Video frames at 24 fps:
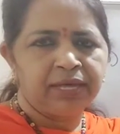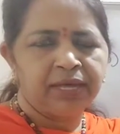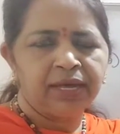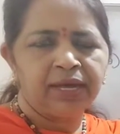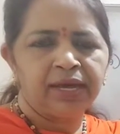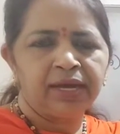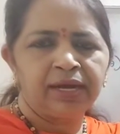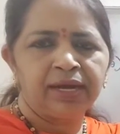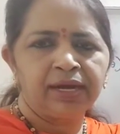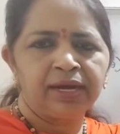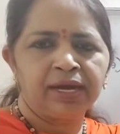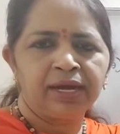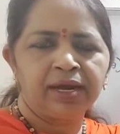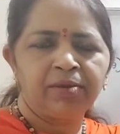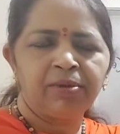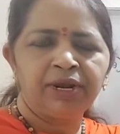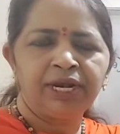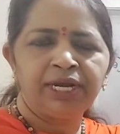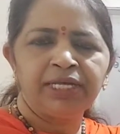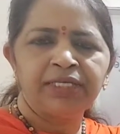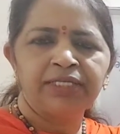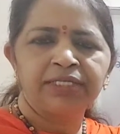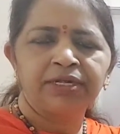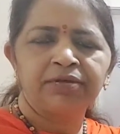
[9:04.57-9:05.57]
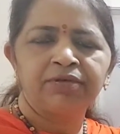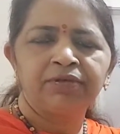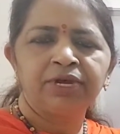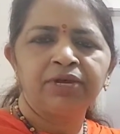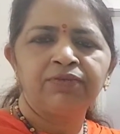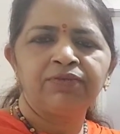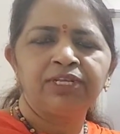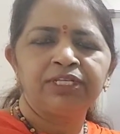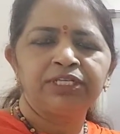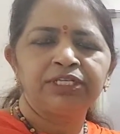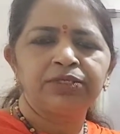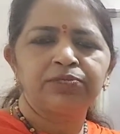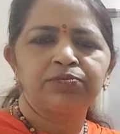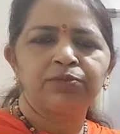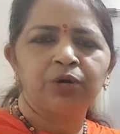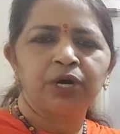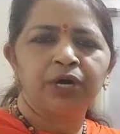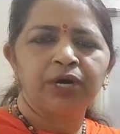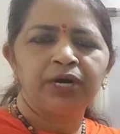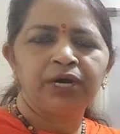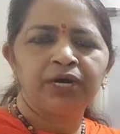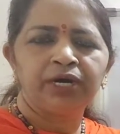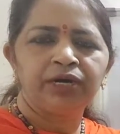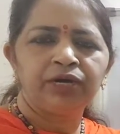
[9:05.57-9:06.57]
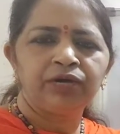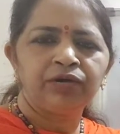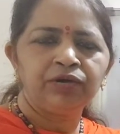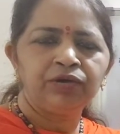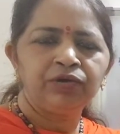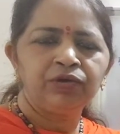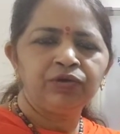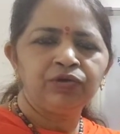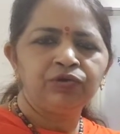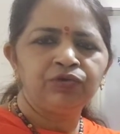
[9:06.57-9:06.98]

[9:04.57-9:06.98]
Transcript: A chiral carbon is the one which is bonded to